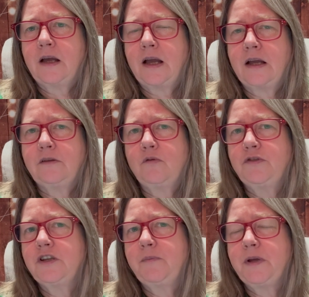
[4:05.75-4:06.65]
And
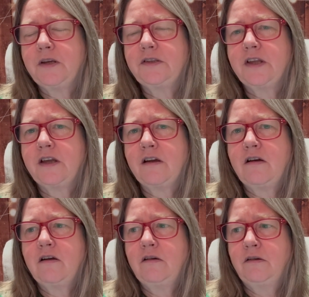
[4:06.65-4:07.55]
also, because they
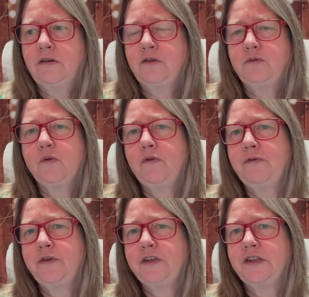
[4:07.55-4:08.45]
are dwarf
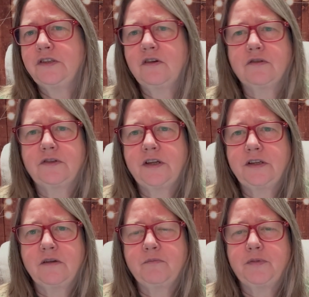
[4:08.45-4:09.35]
rooting stocks, they
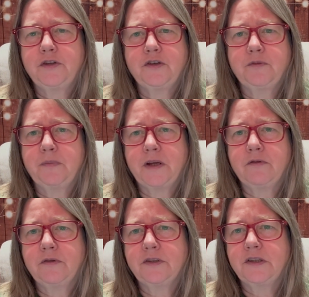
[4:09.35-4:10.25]
don't produce big
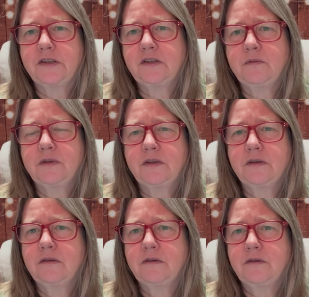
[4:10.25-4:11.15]
root systems.
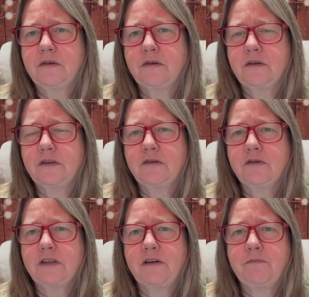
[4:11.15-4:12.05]
As long
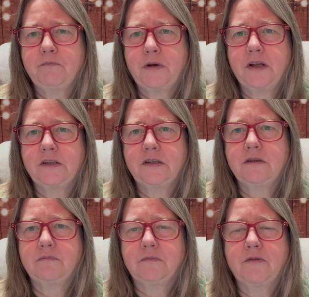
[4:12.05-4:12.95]
as they're planted
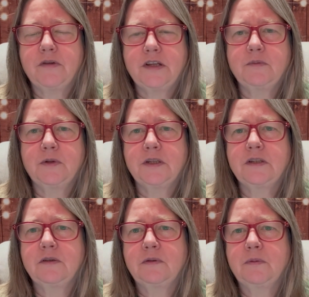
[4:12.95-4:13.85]
a reasonable
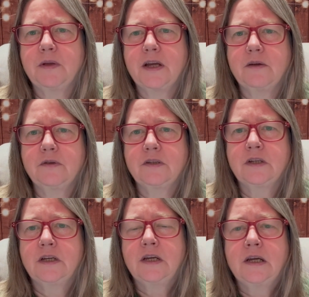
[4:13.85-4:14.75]
distance from the house,
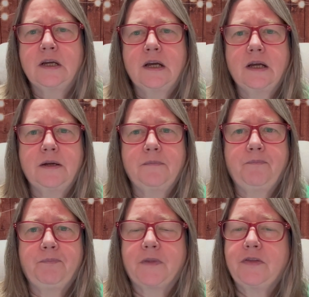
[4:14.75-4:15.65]

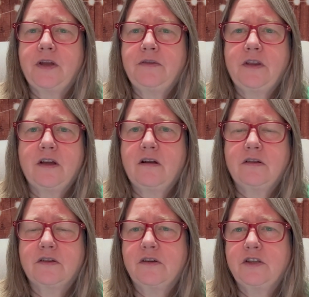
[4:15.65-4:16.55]
then they
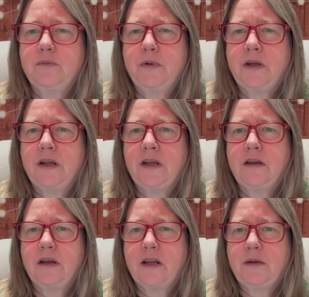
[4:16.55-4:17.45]
aren't going to be
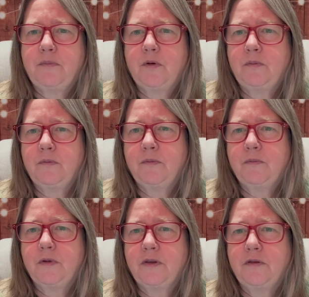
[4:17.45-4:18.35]
any problem
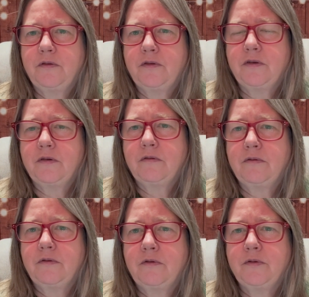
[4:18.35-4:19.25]
with the
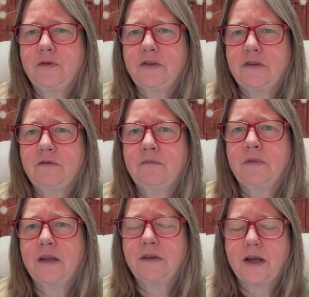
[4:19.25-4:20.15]
roots
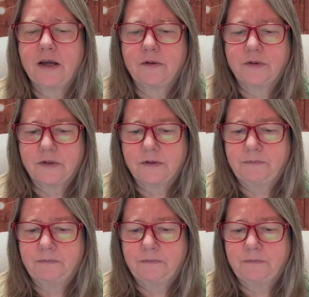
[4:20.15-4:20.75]
and the house.